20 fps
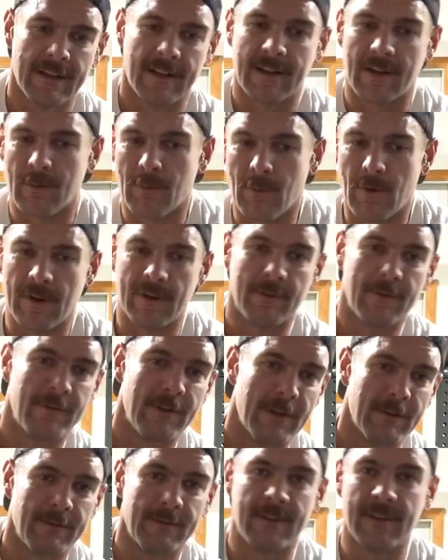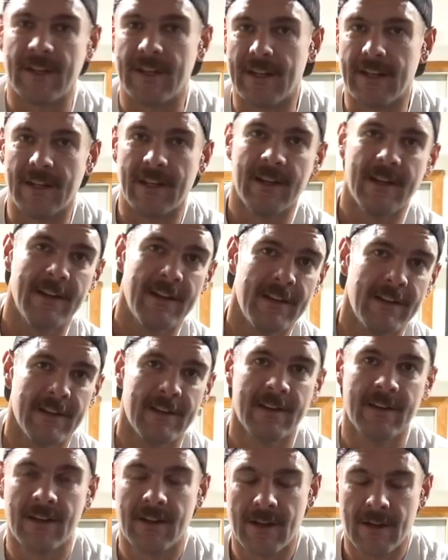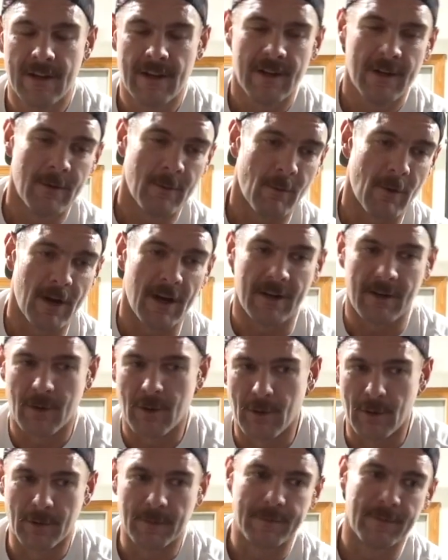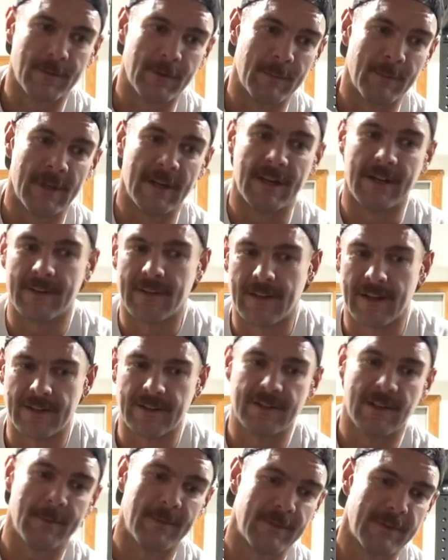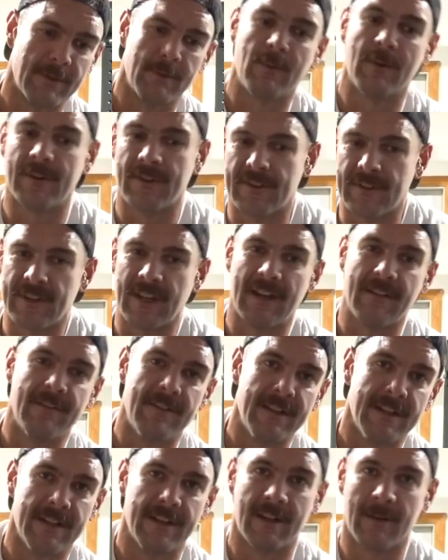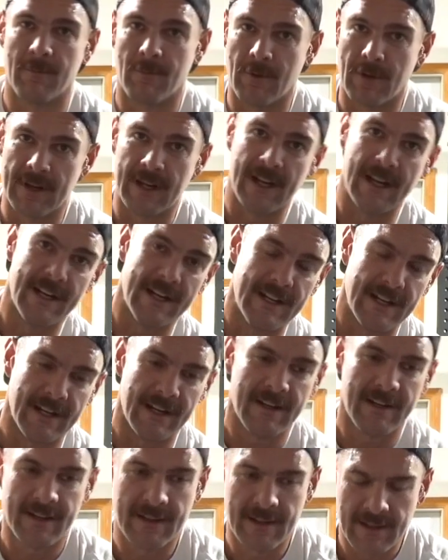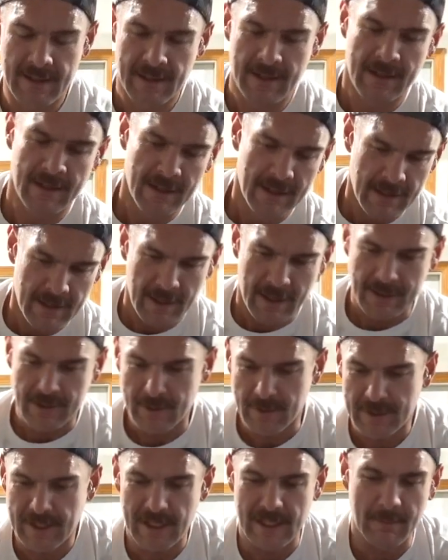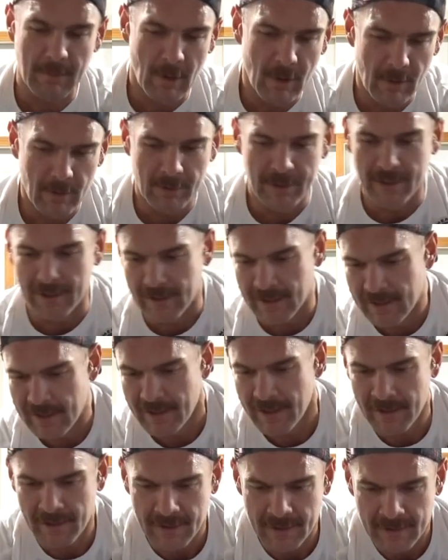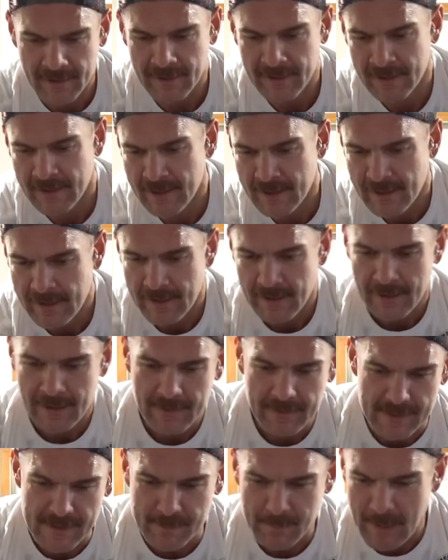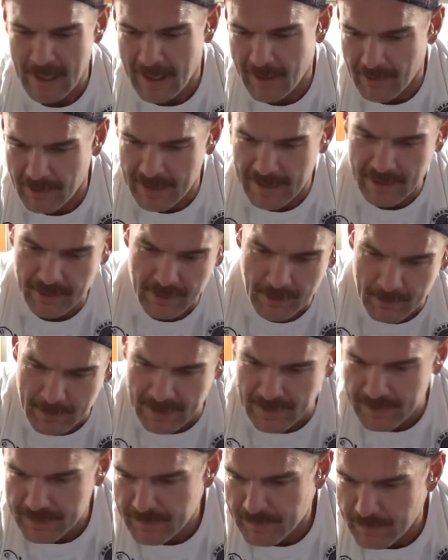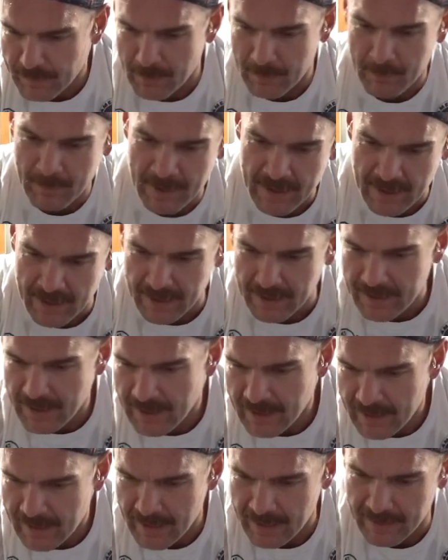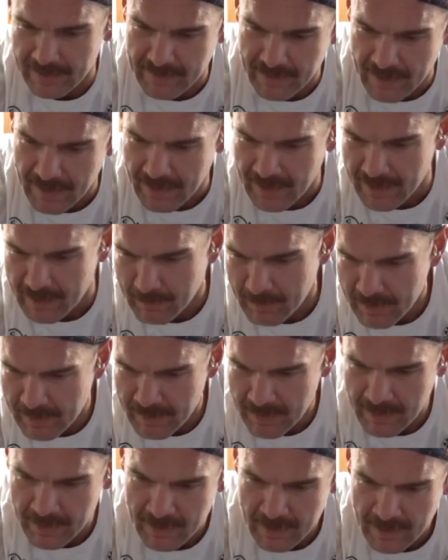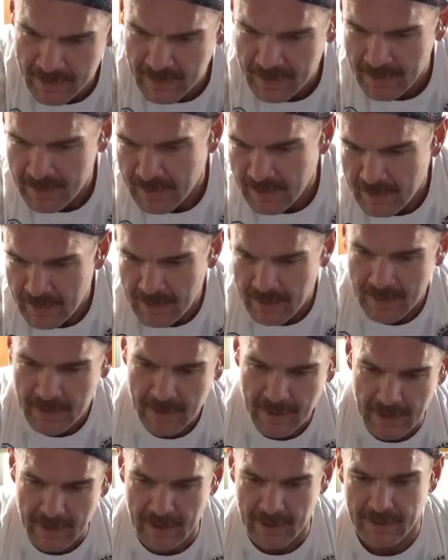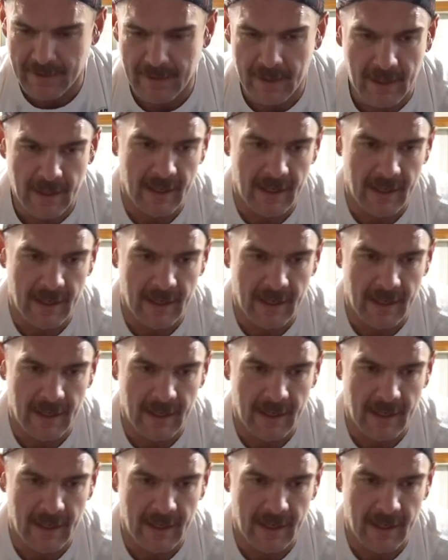a 150 watt hold for a minute, then it jumps to 170, then 180, and you keep holding these power increments for a minute at a time. And